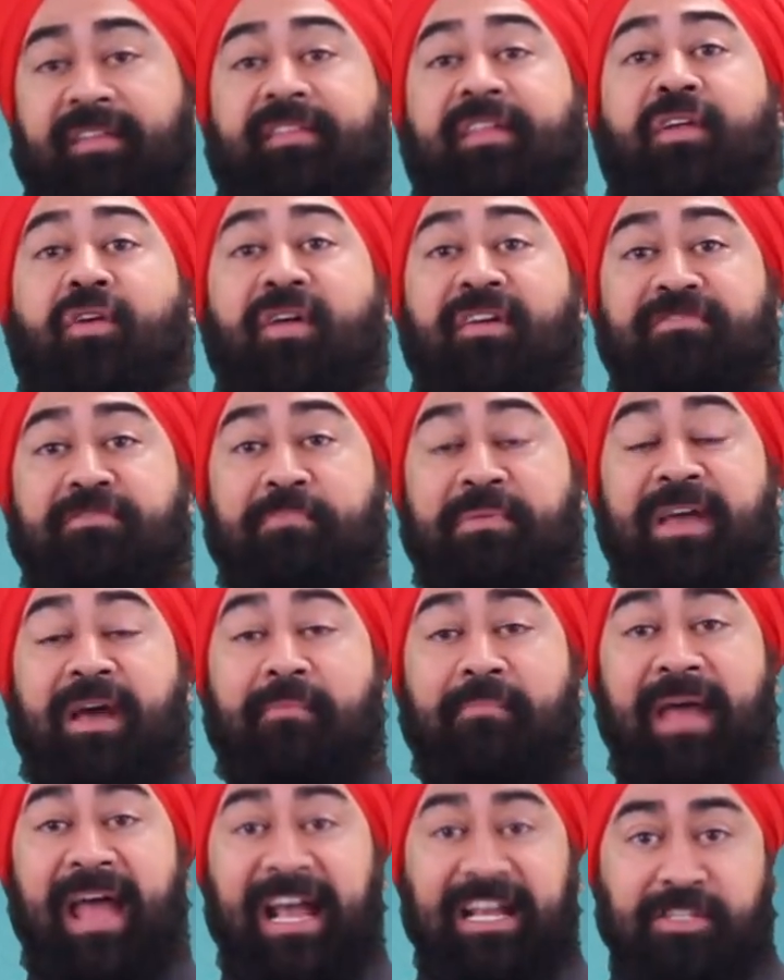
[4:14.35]
They don't have to
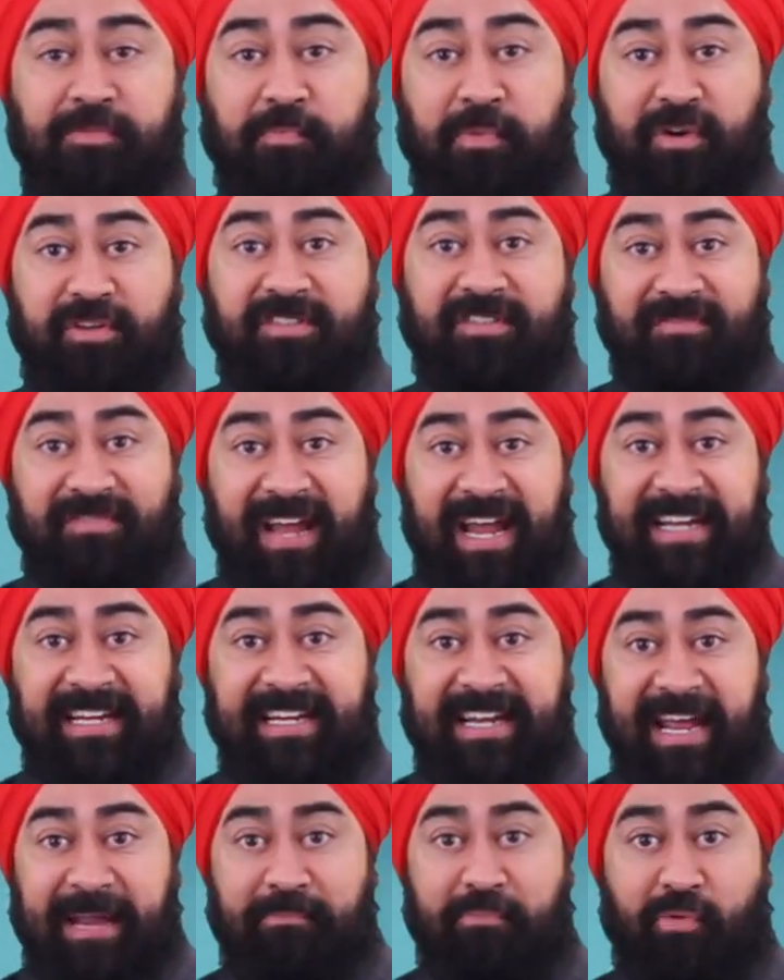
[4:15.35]
become experts of
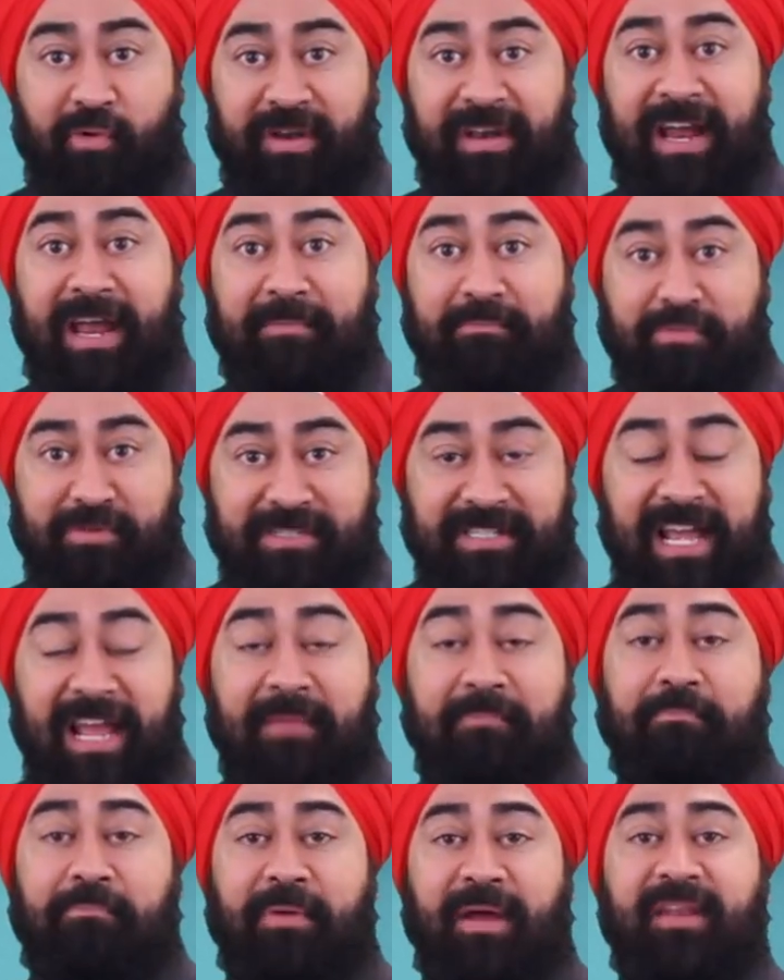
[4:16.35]

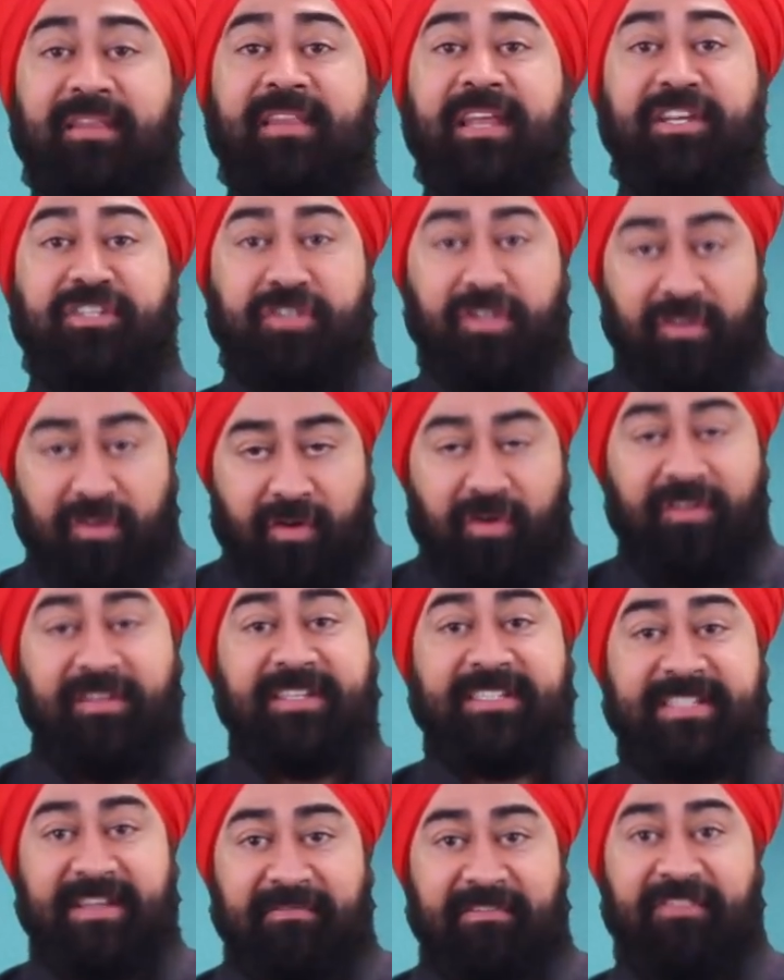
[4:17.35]
99.9%, but they should learn
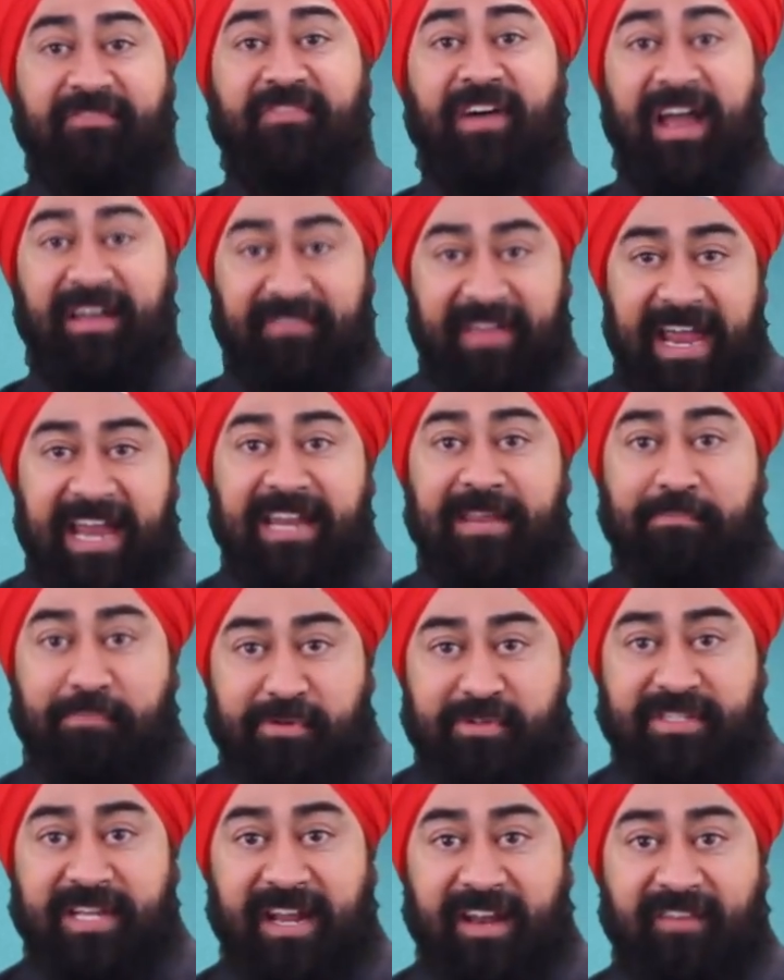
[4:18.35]
the
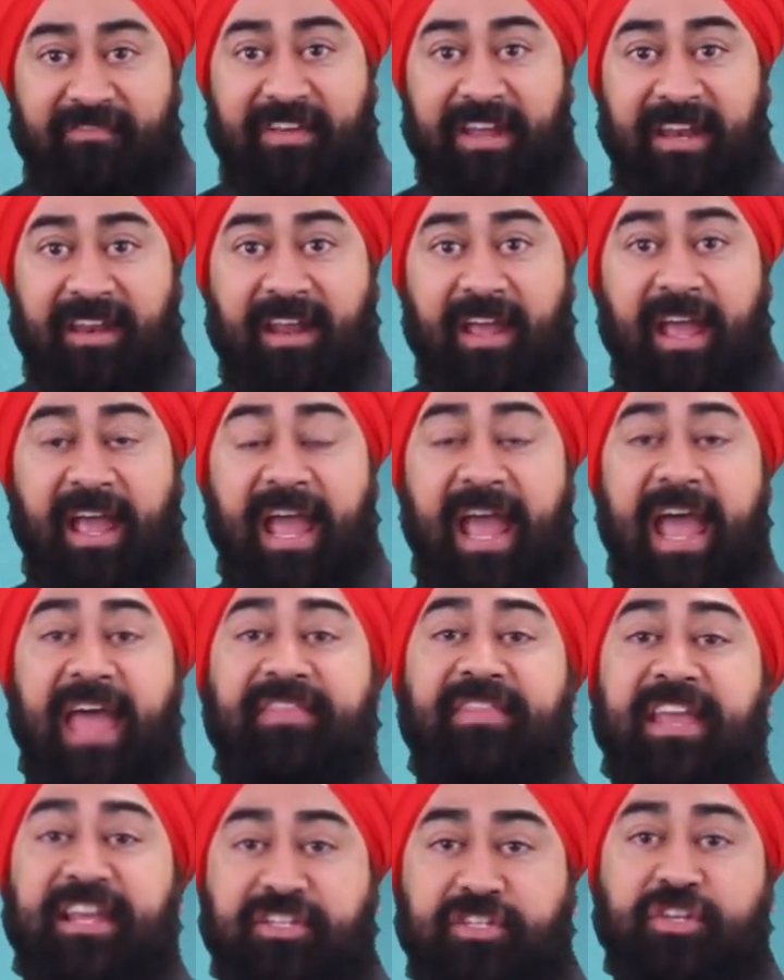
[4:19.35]
75-80% of it.
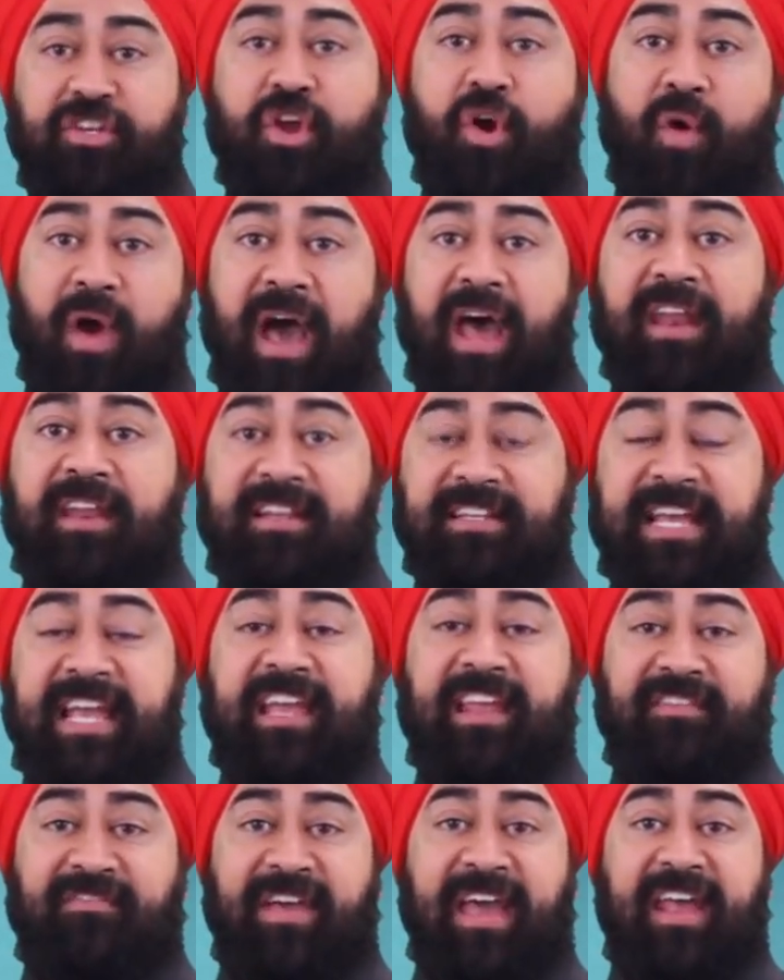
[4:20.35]
And they should know how to
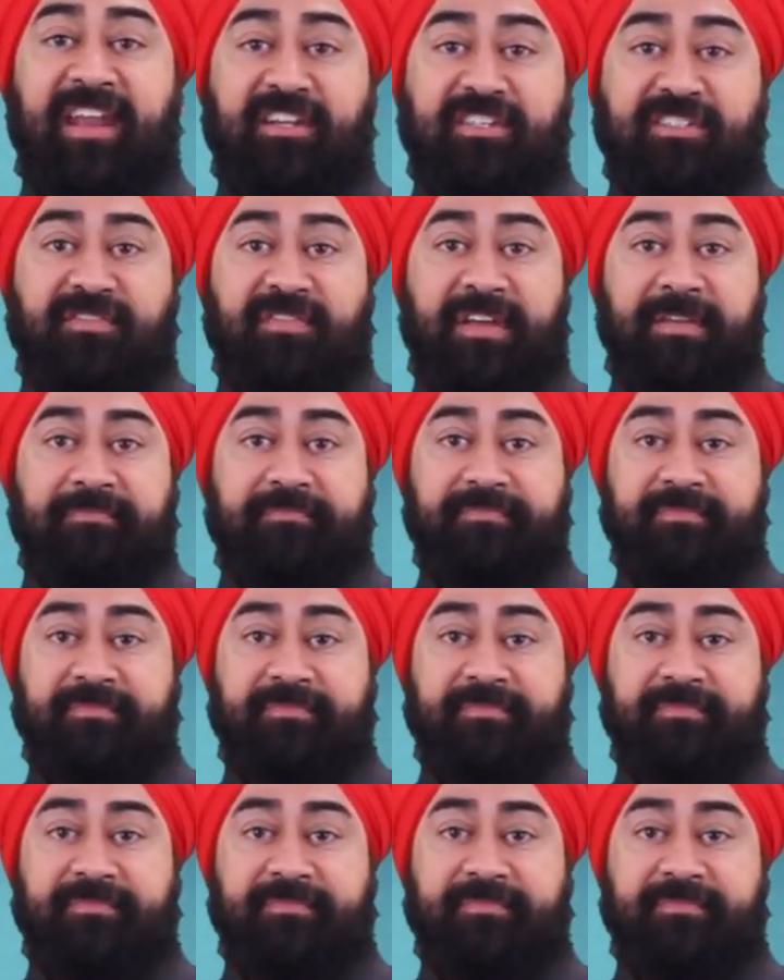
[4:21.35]
take advantage of it.